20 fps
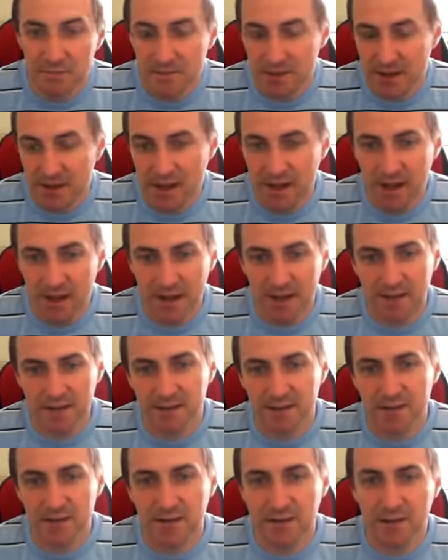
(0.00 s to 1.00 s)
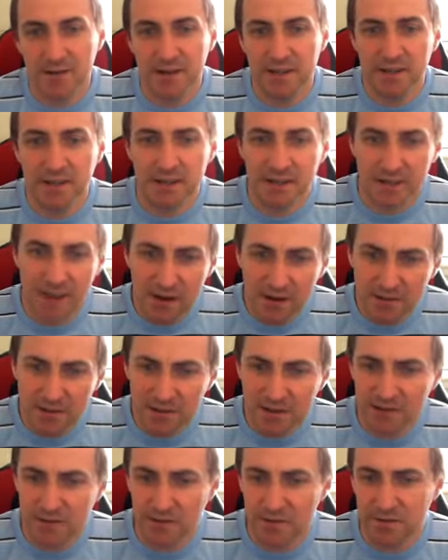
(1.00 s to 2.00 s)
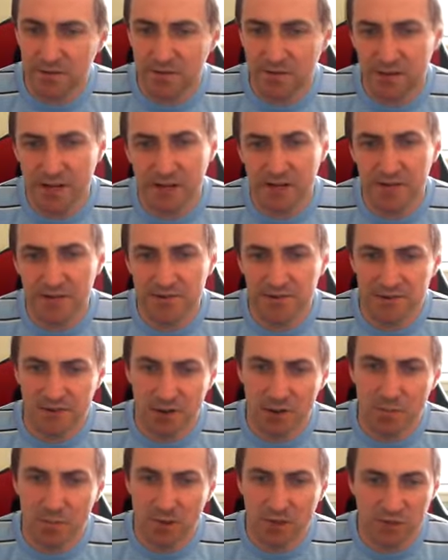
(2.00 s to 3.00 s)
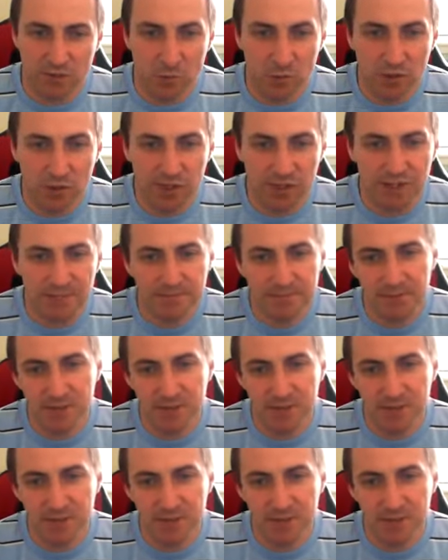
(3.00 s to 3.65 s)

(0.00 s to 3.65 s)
And I'm going to end it now, so thank you so much for watching.